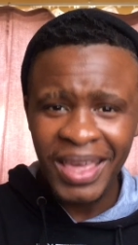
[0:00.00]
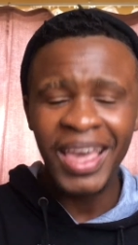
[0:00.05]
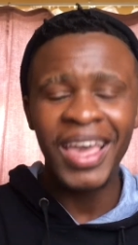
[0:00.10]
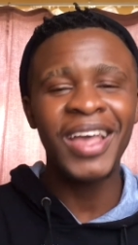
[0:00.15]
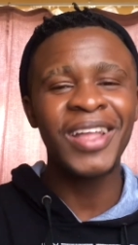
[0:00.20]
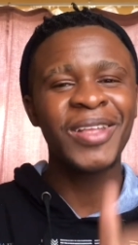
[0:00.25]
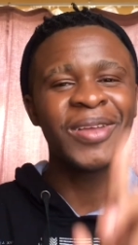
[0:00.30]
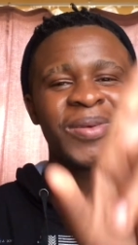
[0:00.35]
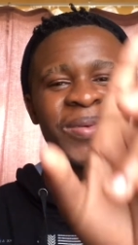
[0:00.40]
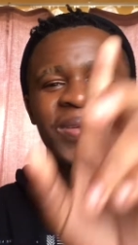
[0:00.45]

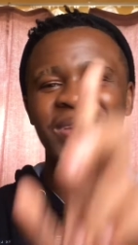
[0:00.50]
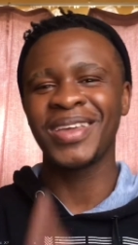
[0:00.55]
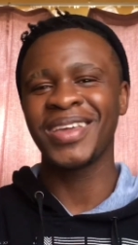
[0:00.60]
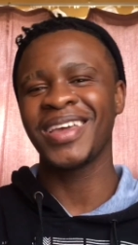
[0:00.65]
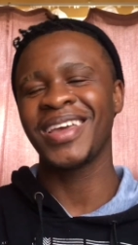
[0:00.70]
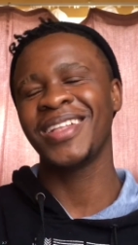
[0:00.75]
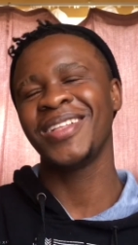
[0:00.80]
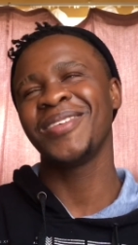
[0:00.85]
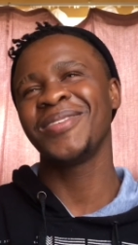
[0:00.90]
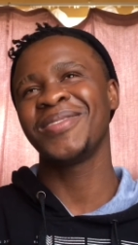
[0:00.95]
Hilary,
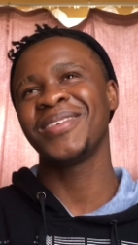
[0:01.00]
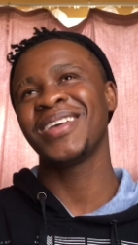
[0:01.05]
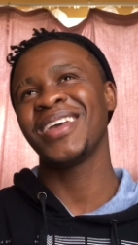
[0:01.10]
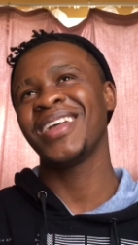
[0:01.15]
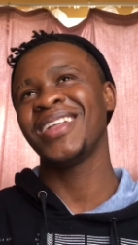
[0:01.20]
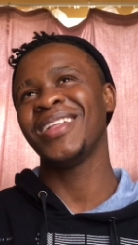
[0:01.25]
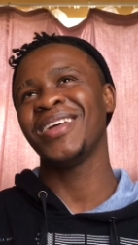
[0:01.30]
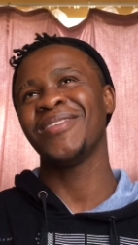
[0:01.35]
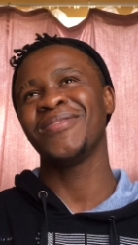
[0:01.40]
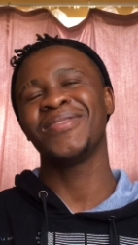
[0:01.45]
Hilary,
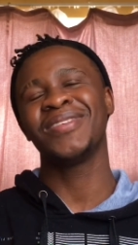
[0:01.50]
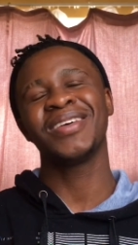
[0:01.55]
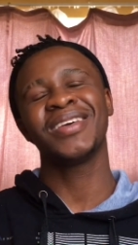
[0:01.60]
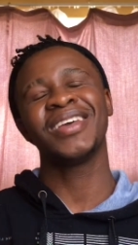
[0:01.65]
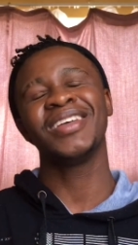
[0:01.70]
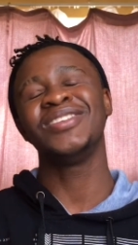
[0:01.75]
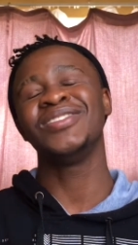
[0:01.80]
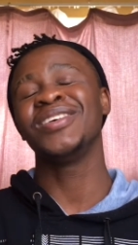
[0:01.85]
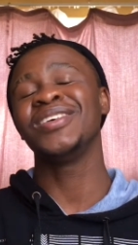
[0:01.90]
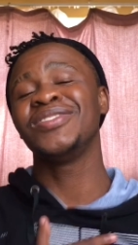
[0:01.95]
I love
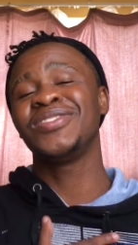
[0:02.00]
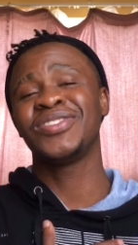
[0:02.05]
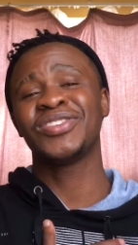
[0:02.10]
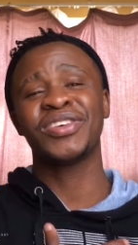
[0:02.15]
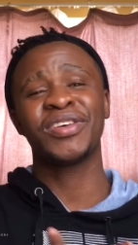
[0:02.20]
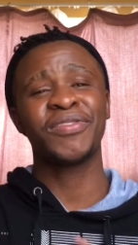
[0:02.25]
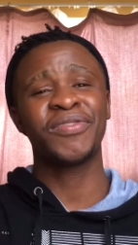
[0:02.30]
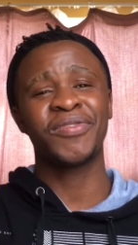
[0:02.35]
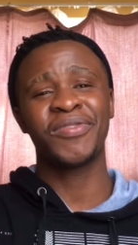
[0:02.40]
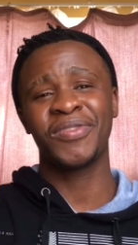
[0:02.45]
it. And there's
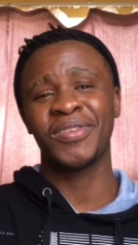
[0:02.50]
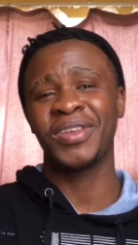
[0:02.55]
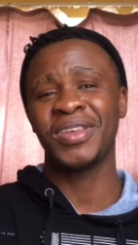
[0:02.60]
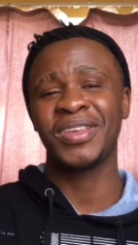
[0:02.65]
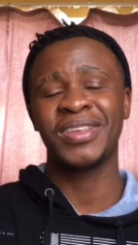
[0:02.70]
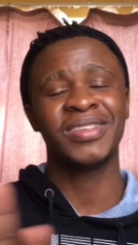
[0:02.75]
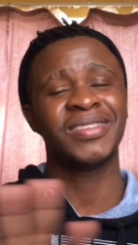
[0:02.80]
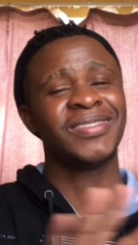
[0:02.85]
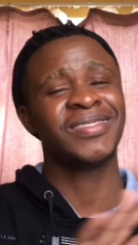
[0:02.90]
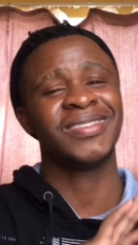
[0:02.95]

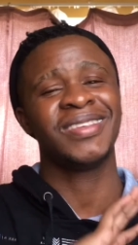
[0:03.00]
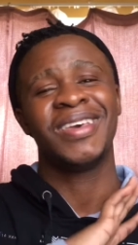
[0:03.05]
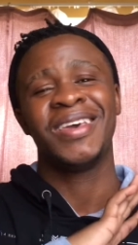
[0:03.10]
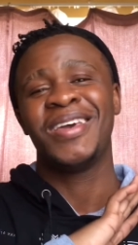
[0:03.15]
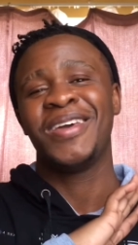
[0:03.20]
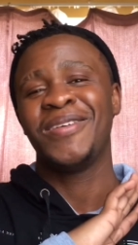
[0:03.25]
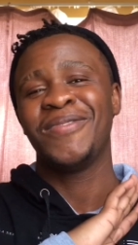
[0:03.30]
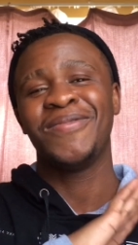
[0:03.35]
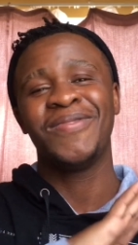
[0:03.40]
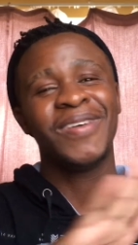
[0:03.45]
Jeffries,
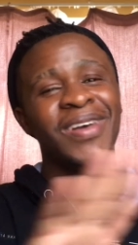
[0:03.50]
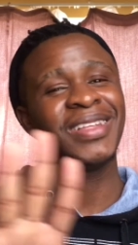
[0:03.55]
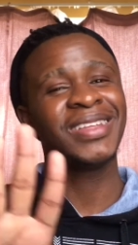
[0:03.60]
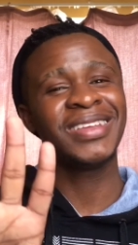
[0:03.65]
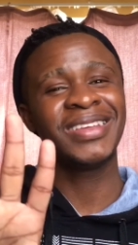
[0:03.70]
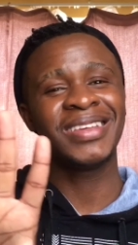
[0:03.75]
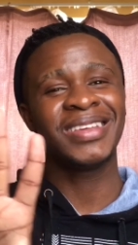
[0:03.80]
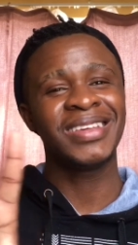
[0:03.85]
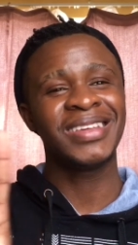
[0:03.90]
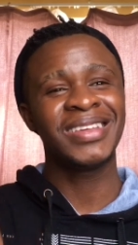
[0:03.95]

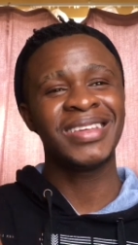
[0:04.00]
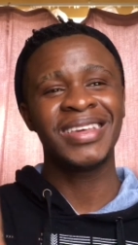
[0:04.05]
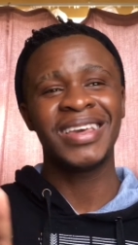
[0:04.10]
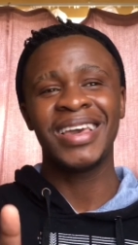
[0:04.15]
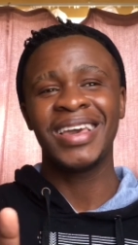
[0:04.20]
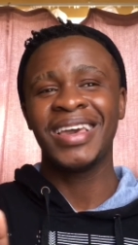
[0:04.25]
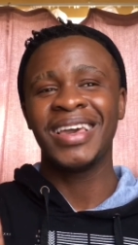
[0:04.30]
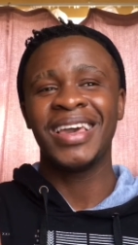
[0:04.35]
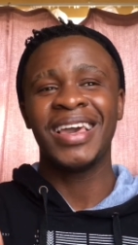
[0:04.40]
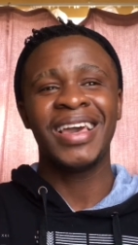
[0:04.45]
Funny,
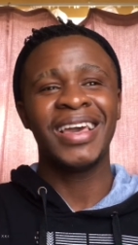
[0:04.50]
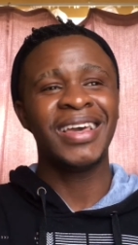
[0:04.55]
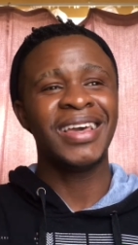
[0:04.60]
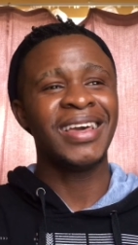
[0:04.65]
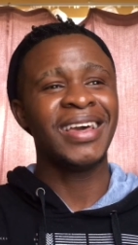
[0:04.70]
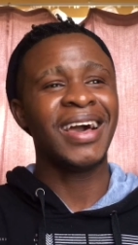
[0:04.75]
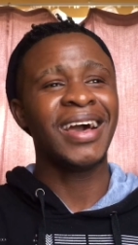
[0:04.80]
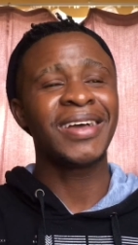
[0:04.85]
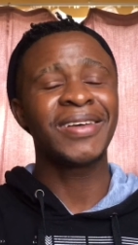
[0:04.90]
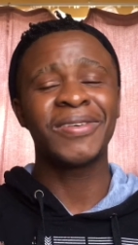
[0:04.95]

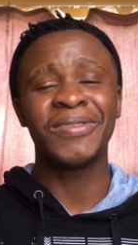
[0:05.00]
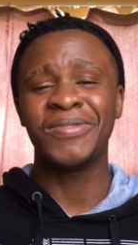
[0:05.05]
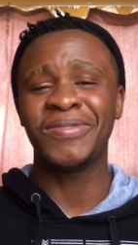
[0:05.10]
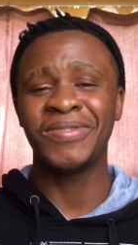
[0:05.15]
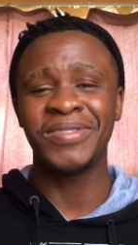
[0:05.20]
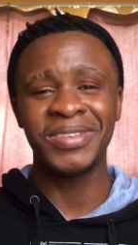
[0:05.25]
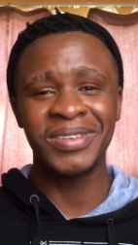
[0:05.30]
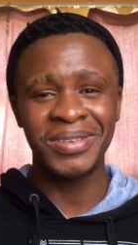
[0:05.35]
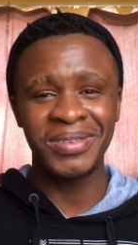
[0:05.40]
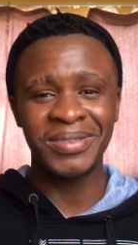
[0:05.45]
uh, Uncle
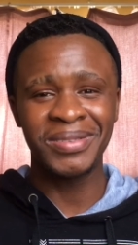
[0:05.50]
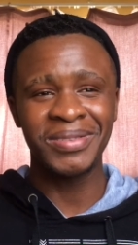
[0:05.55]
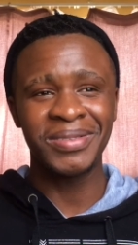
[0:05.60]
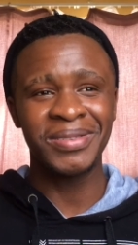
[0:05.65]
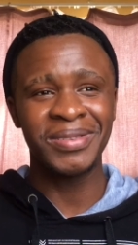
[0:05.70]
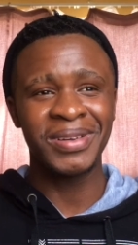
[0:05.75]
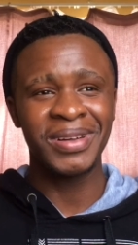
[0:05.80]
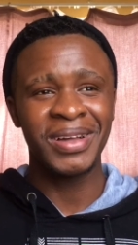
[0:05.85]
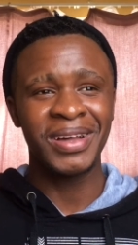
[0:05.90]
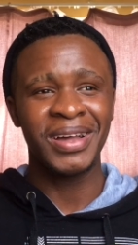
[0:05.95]

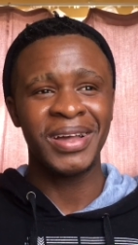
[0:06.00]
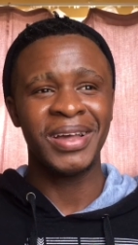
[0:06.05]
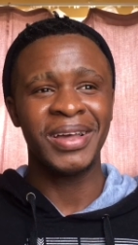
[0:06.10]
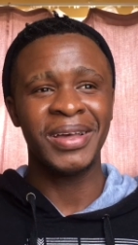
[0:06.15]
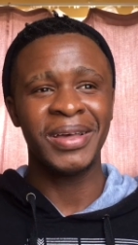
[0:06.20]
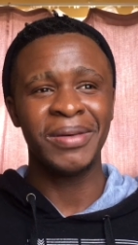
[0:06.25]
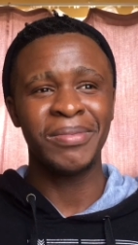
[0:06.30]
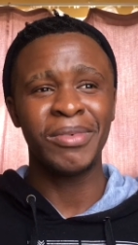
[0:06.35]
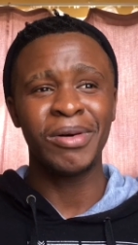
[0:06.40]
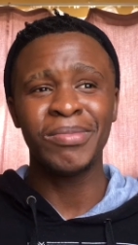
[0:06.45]
Phil,
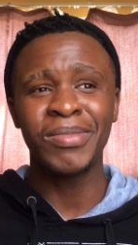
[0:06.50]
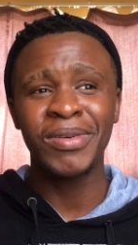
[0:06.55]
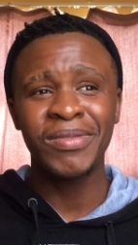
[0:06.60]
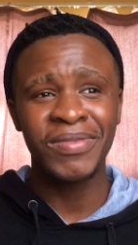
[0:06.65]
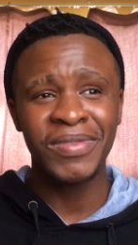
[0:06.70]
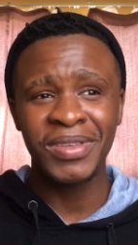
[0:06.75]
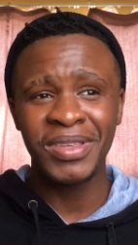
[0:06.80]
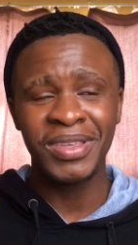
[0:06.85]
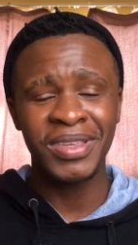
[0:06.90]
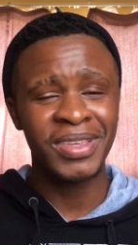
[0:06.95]
uh, Mama
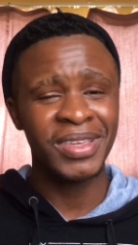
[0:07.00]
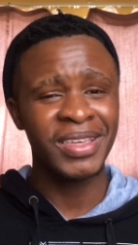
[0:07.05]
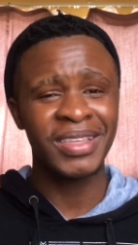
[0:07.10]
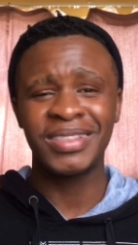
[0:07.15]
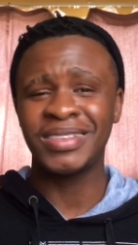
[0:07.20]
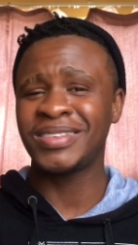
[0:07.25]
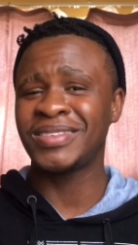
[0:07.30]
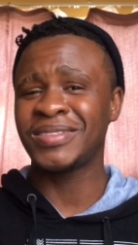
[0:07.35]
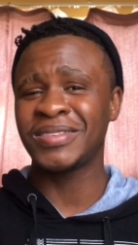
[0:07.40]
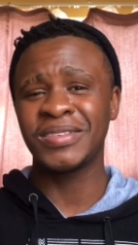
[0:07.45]

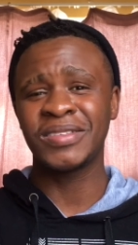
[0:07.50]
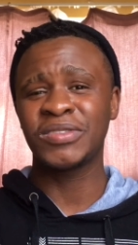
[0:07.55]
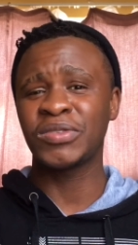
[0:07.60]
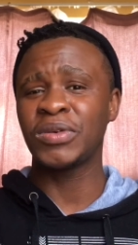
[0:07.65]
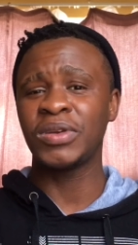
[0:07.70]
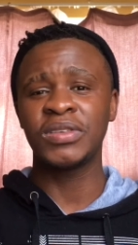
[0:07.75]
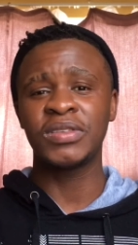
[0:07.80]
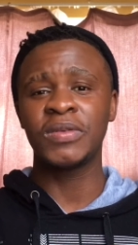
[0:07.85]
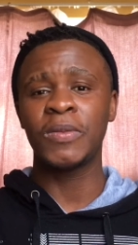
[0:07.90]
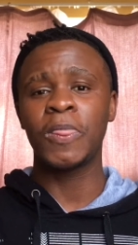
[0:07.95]
V. It's, it's
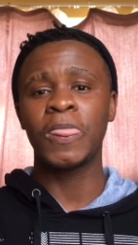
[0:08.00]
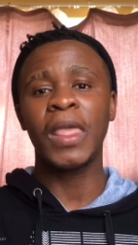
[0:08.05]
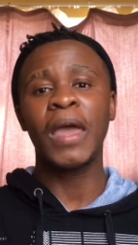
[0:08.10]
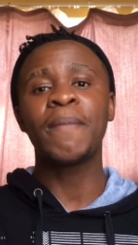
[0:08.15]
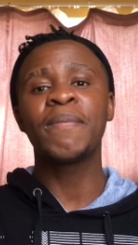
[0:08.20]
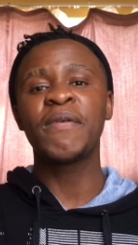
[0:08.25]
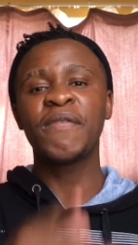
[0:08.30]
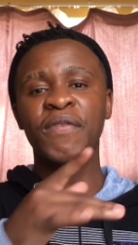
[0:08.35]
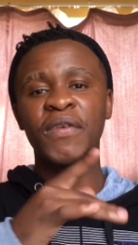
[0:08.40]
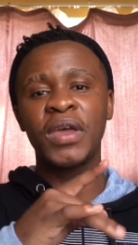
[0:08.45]
crazy. I
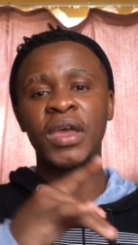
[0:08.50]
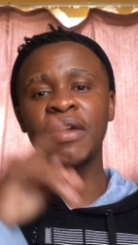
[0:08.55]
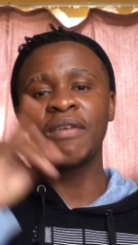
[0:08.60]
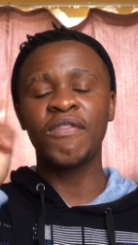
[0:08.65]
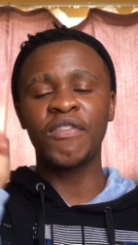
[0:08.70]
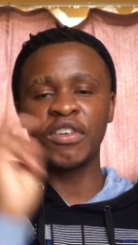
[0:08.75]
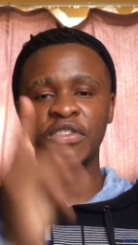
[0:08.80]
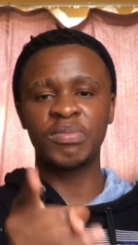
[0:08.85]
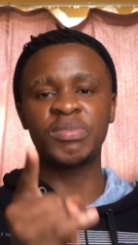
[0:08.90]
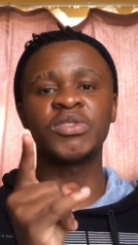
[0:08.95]
prefer
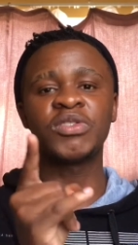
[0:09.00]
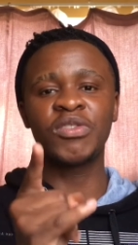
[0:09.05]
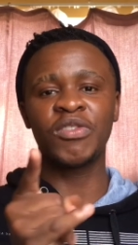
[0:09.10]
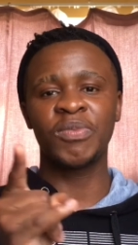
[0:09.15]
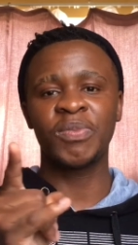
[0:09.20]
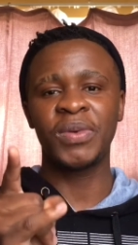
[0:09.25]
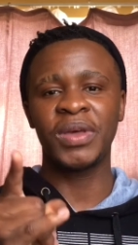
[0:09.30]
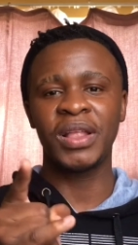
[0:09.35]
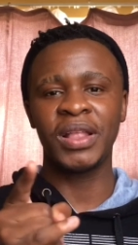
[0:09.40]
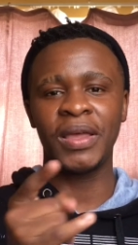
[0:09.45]
Fresh Prince
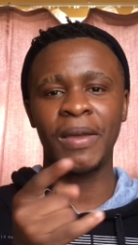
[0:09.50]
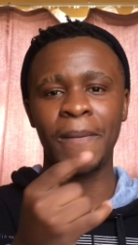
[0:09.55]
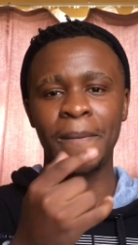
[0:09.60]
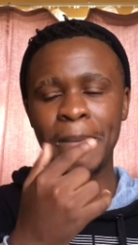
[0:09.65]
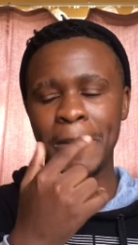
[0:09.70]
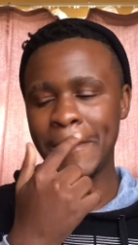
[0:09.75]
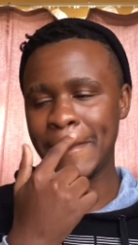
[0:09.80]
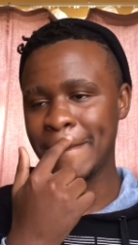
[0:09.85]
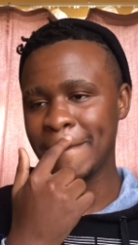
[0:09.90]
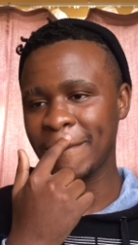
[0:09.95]
of Bel
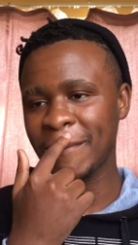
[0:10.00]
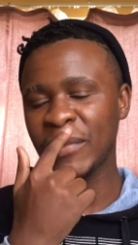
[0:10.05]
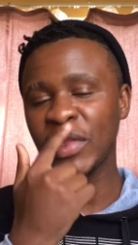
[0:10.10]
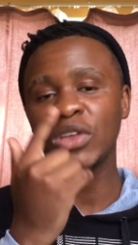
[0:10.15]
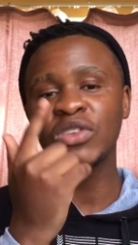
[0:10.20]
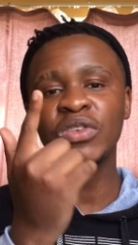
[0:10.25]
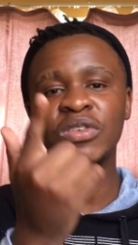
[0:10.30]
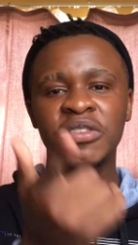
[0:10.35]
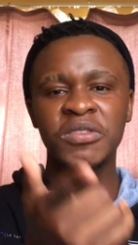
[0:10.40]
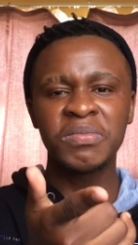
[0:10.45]

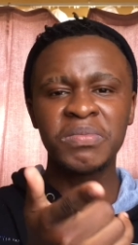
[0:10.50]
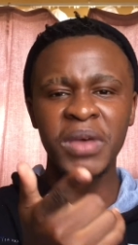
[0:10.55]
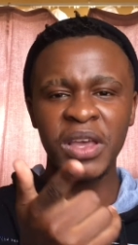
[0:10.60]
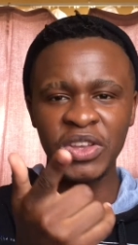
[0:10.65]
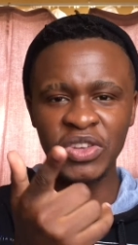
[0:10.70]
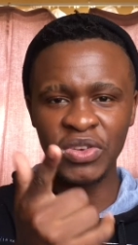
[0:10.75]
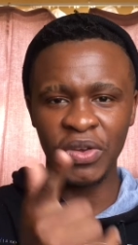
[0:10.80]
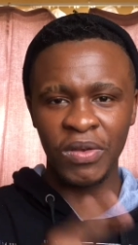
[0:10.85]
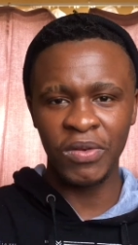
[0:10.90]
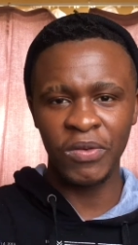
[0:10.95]
So
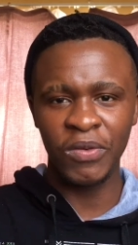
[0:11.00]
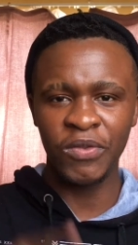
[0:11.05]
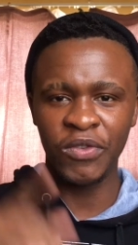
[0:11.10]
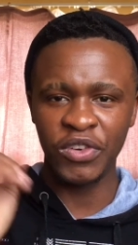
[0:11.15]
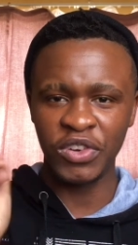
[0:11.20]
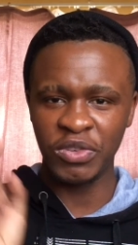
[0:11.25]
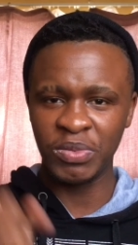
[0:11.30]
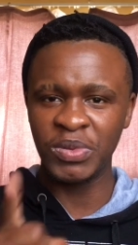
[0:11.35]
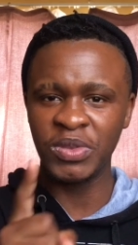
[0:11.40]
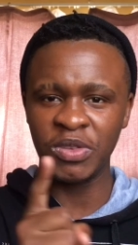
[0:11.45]
smash on
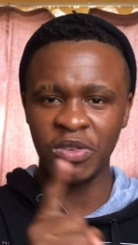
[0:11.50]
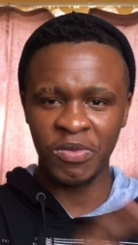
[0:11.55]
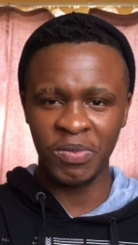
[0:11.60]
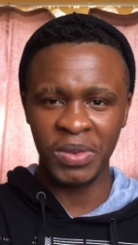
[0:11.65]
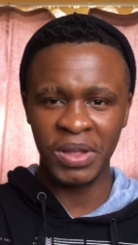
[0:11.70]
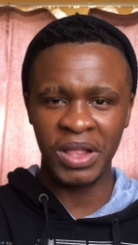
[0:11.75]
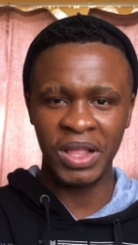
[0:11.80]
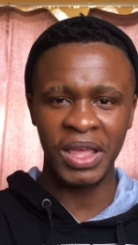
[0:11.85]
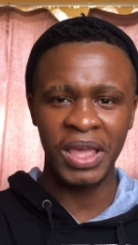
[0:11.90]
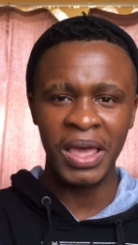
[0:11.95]
Fresh Prince of
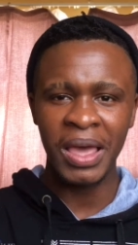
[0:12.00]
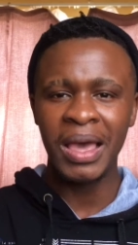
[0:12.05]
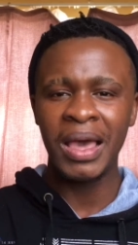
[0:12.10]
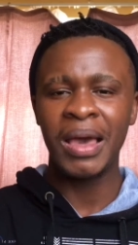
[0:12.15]
Bel